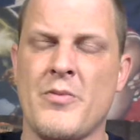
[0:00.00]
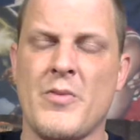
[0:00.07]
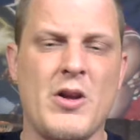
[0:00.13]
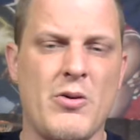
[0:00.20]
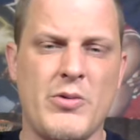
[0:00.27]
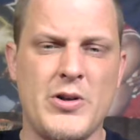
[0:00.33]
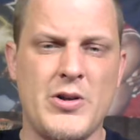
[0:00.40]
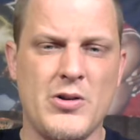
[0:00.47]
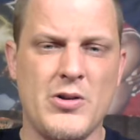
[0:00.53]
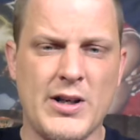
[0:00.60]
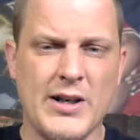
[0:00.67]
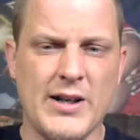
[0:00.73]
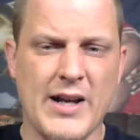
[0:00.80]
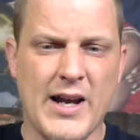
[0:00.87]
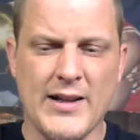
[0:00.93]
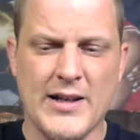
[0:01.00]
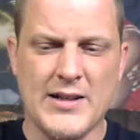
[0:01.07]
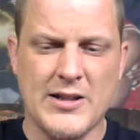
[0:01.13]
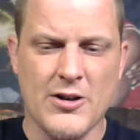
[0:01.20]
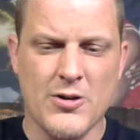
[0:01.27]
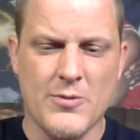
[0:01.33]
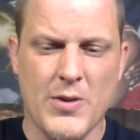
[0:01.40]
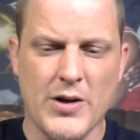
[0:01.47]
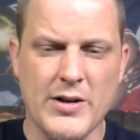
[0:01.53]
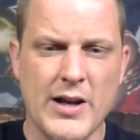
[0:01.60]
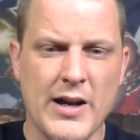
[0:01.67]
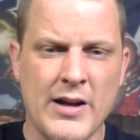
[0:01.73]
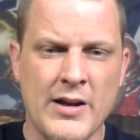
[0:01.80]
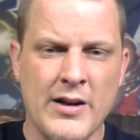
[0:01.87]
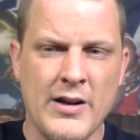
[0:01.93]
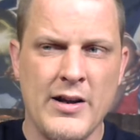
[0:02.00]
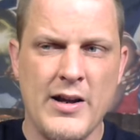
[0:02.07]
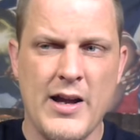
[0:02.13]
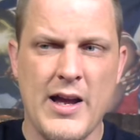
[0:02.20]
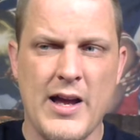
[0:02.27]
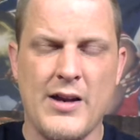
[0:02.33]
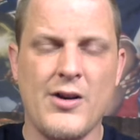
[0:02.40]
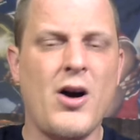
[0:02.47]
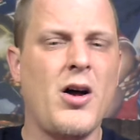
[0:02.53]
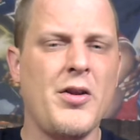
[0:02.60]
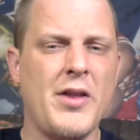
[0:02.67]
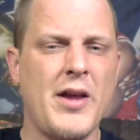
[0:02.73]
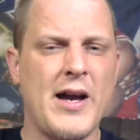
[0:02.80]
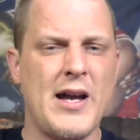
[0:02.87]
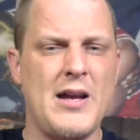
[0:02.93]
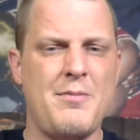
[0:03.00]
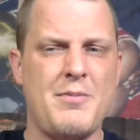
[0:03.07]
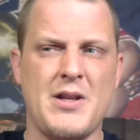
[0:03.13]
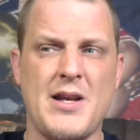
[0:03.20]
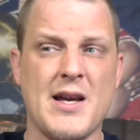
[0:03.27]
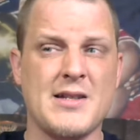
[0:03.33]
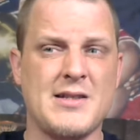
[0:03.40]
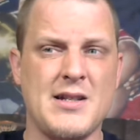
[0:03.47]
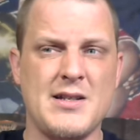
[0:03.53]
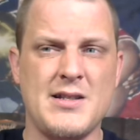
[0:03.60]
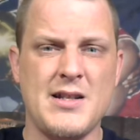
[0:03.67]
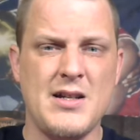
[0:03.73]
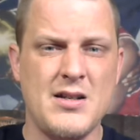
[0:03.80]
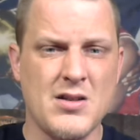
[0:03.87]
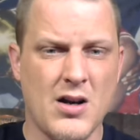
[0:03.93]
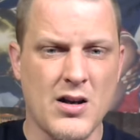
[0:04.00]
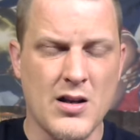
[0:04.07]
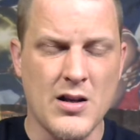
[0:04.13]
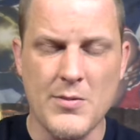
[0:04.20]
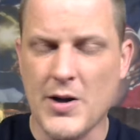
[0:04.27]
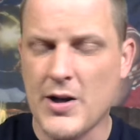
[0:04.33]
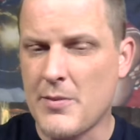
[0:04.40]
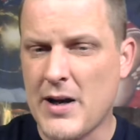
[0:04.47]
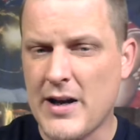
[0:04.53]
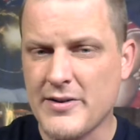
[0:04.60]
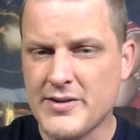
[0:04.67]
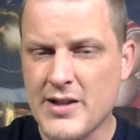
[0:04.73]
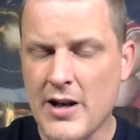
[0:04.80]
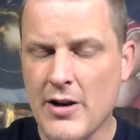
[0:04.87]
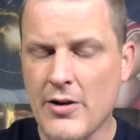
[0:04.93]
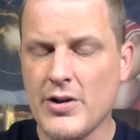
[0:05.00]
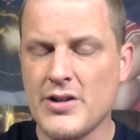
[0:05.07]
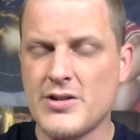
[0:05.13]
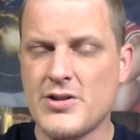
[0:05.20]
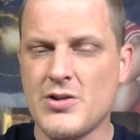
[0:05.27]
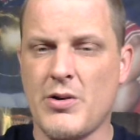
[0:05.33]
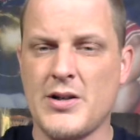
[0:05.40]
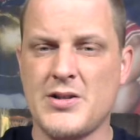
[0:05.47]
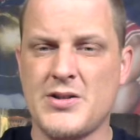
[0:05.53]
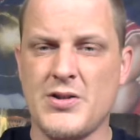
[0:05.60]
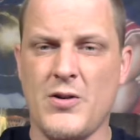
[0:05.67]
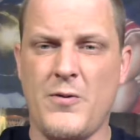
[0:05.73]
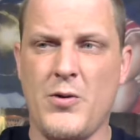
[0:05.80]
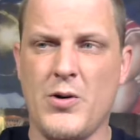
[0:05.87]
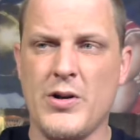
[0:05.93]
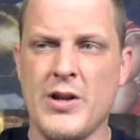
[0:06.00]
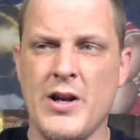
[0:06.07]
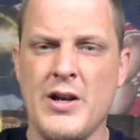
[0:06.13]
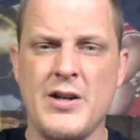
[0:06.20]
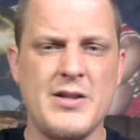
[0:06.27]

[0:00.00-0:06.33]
You know, when you look at a guy like Derek Barnett and all the hype in the SEC talking about a Miles Garrett and so on and so forth,